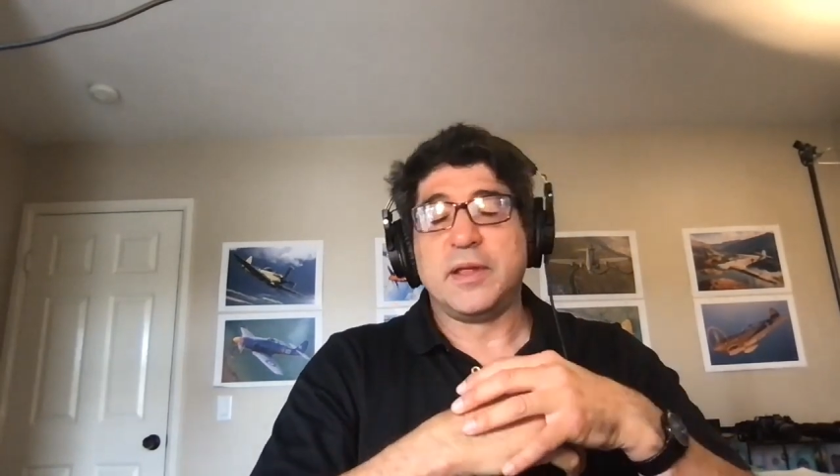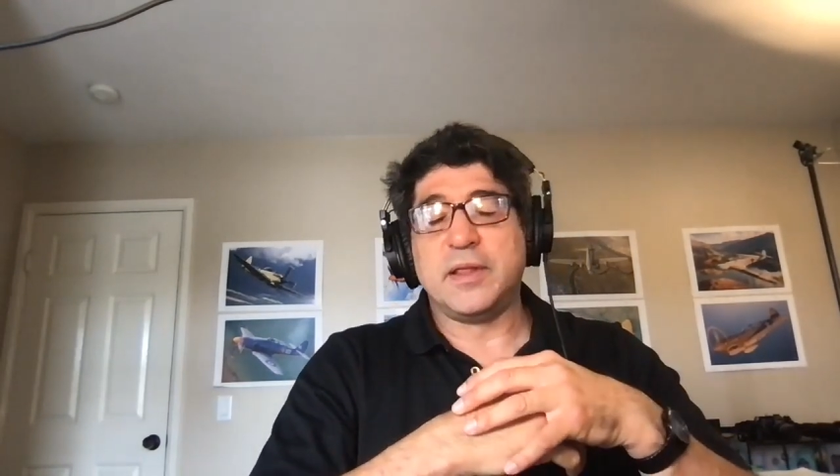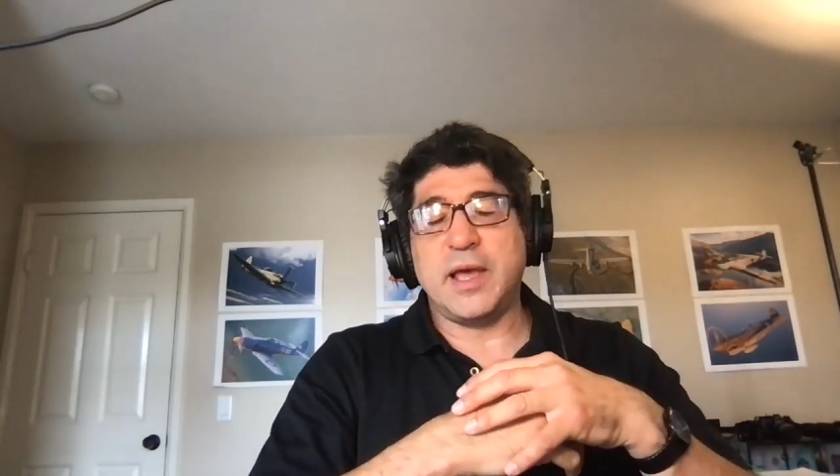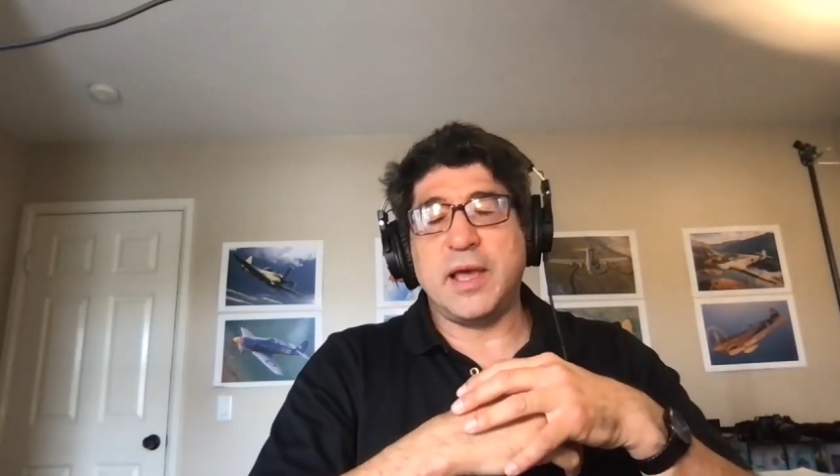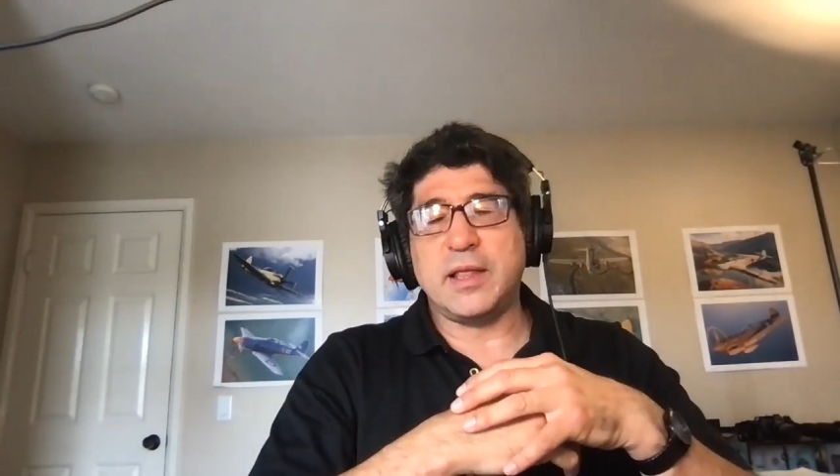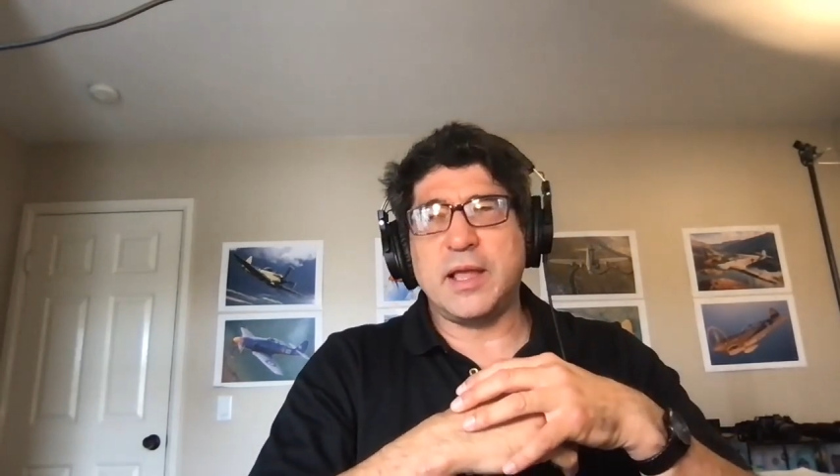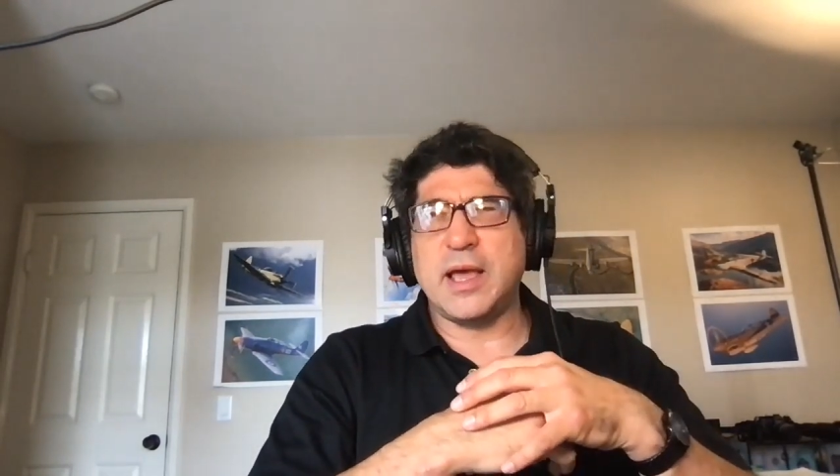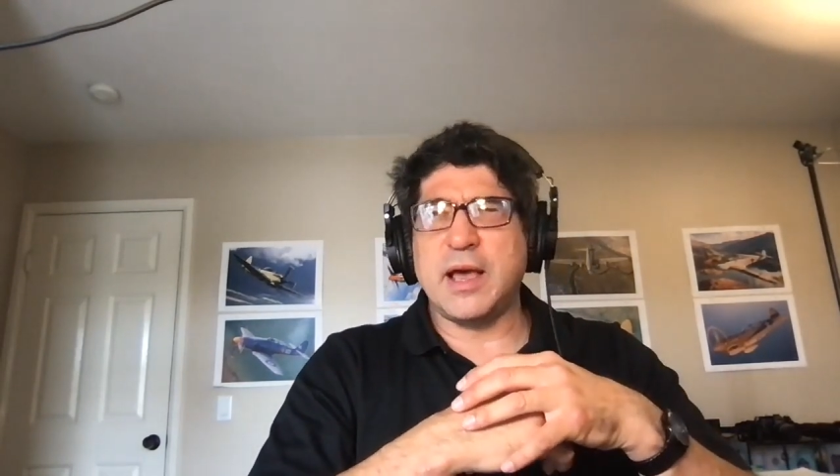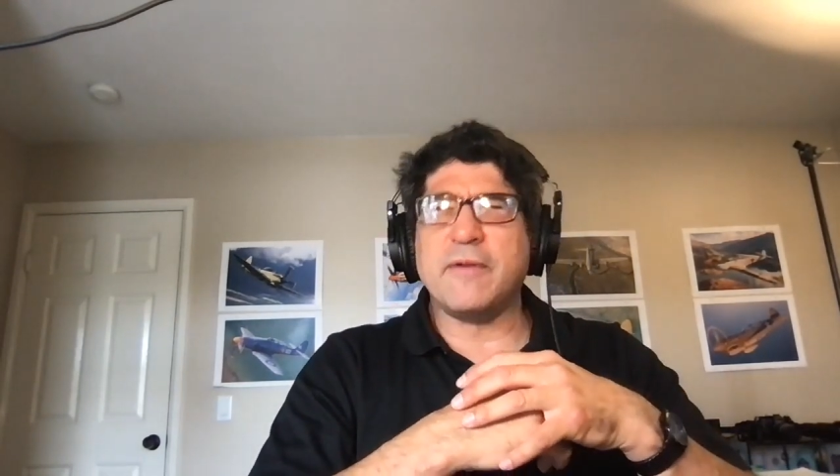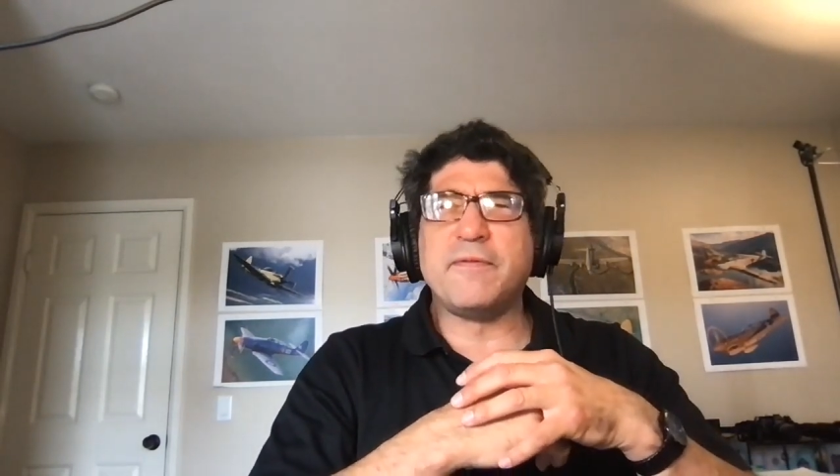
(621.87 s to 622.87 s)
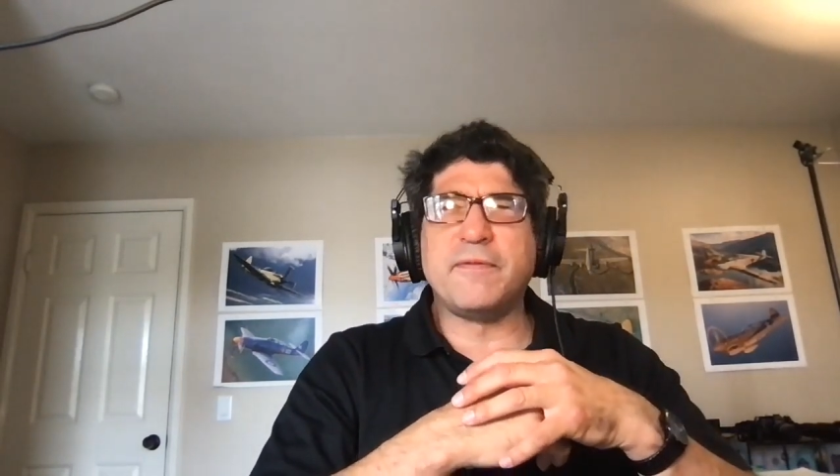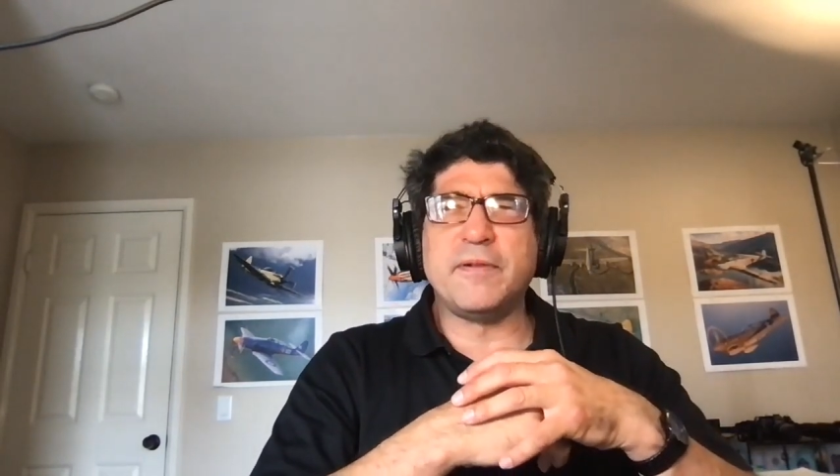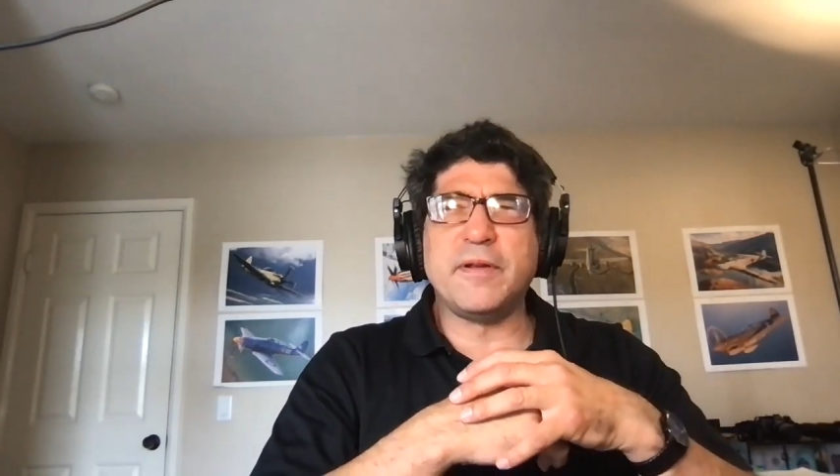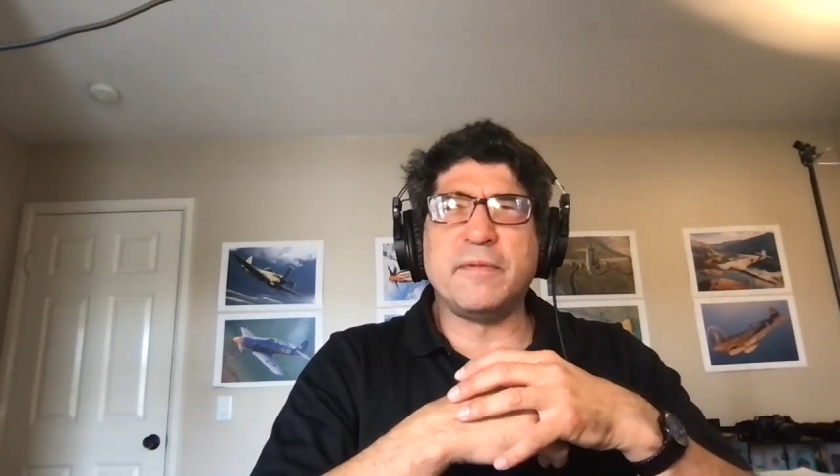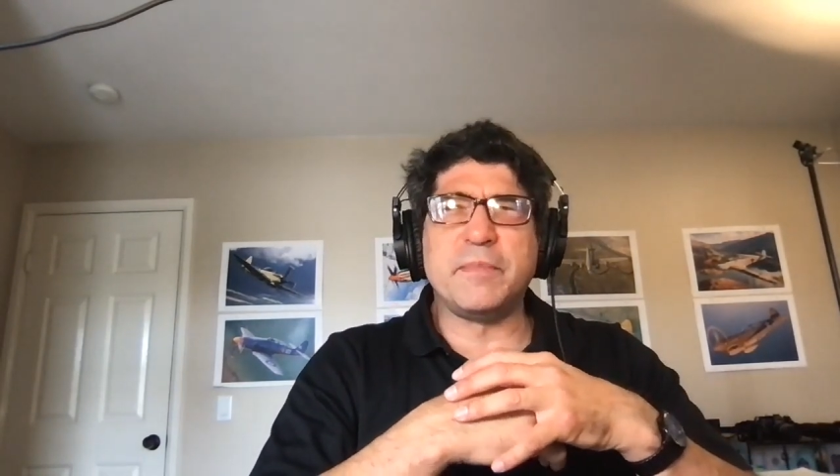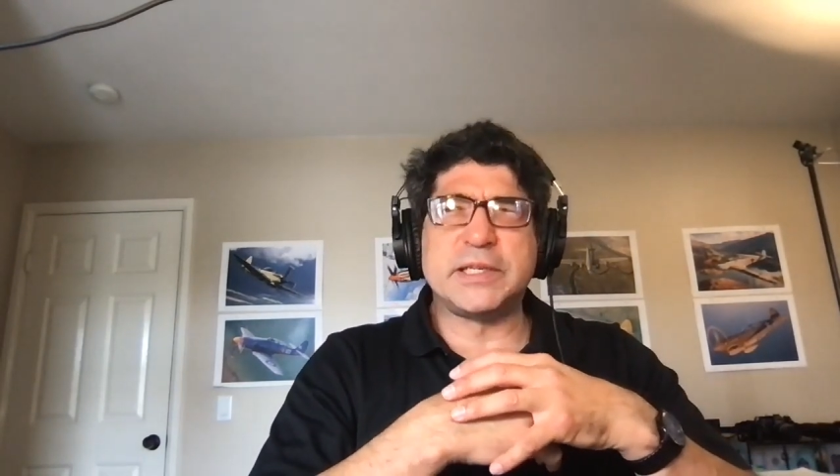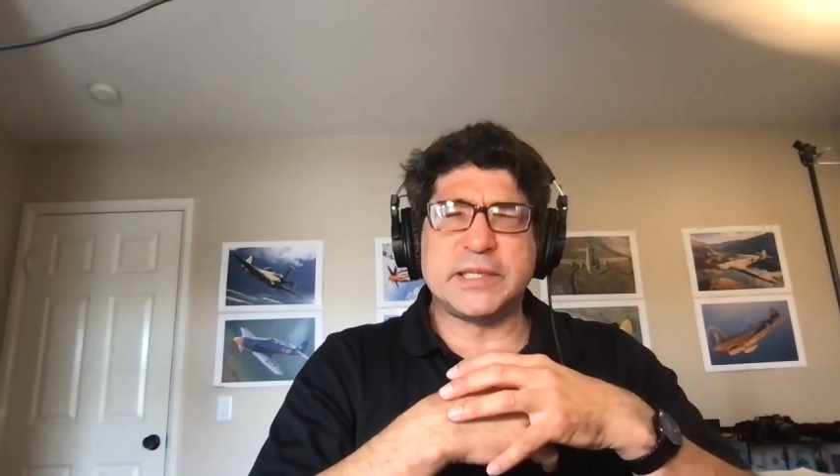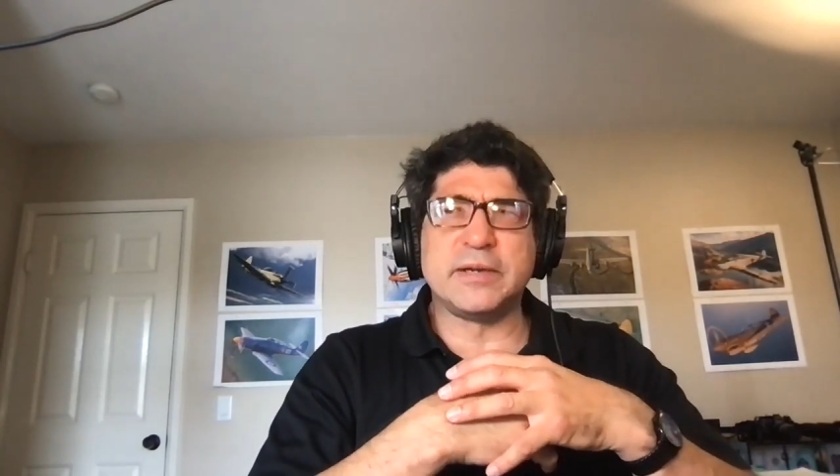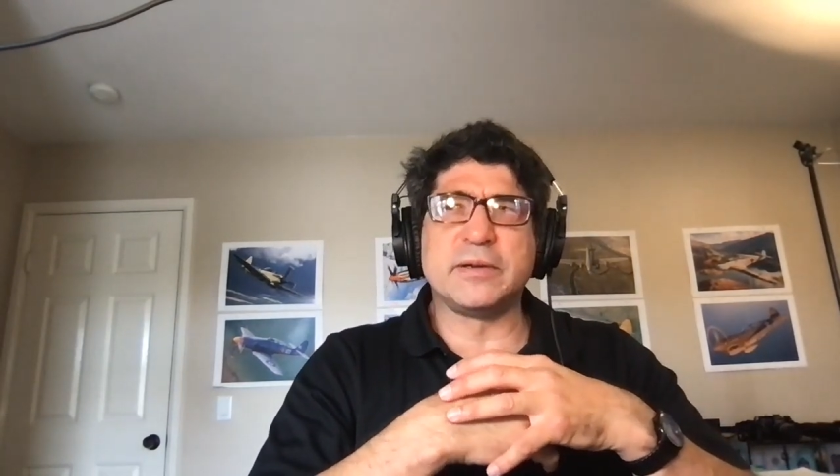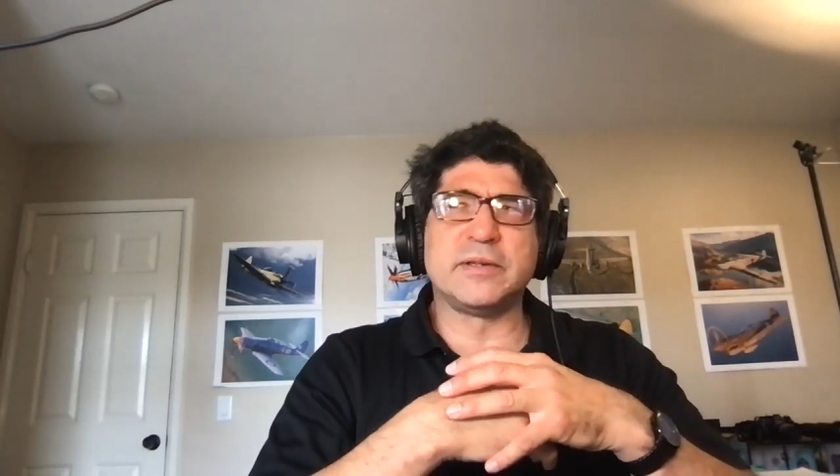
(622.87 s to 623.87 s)
They have
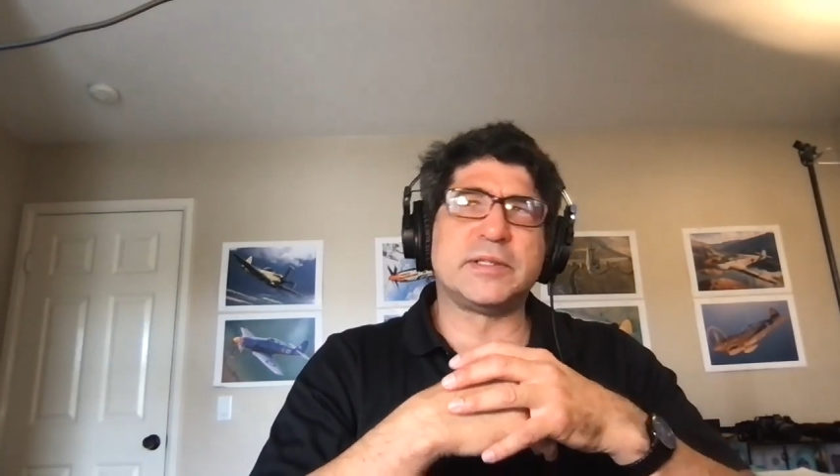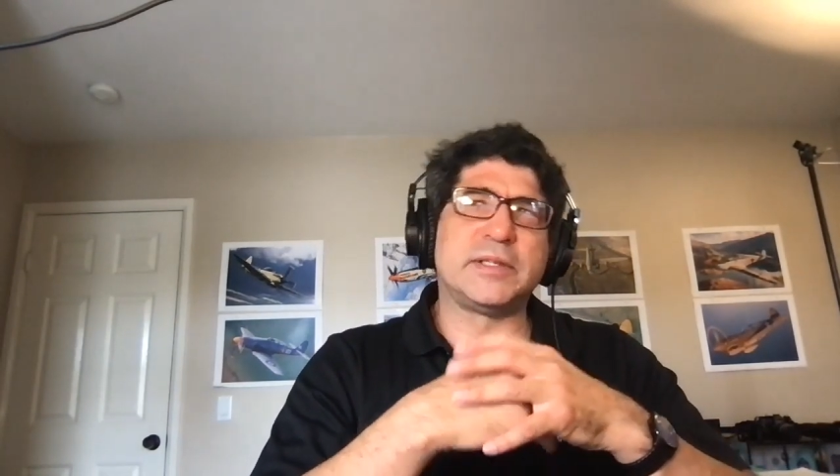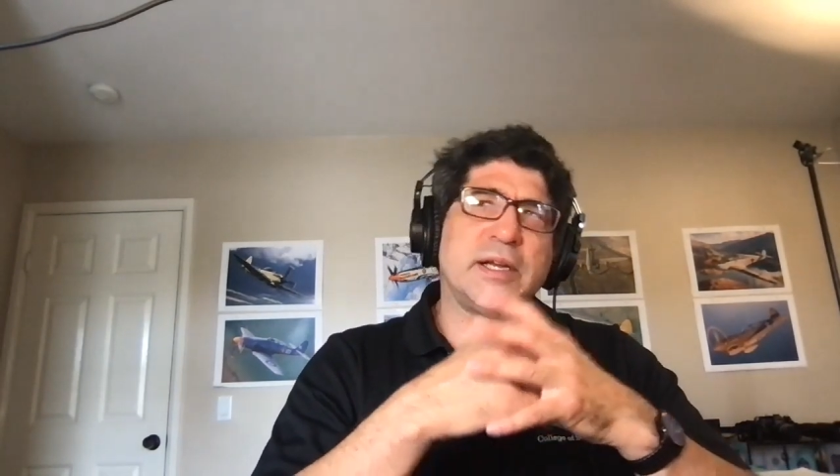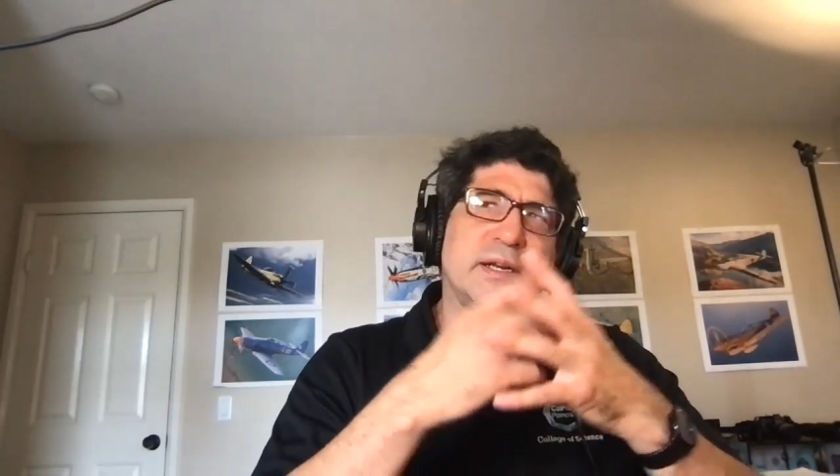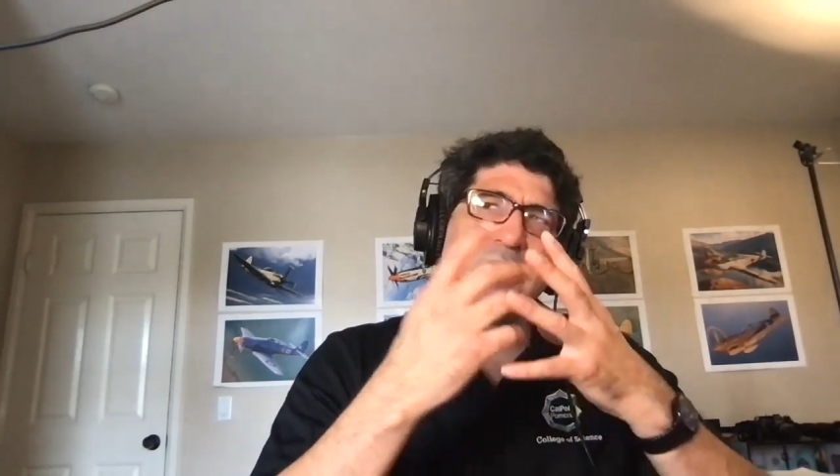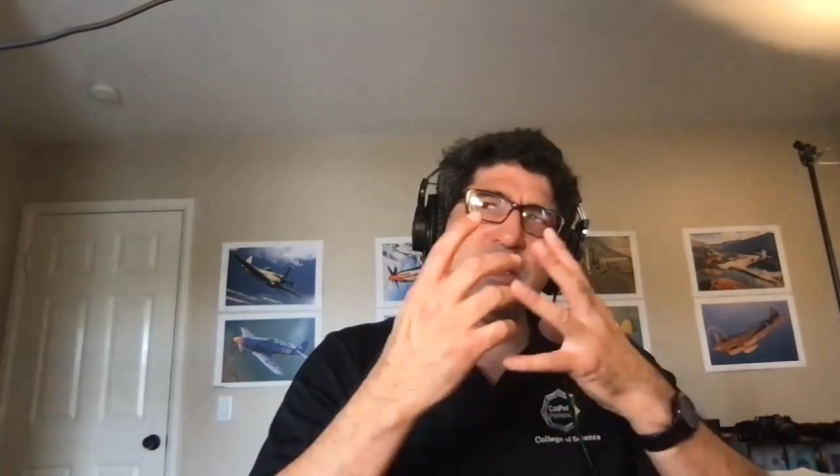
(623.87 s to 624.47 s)
materials that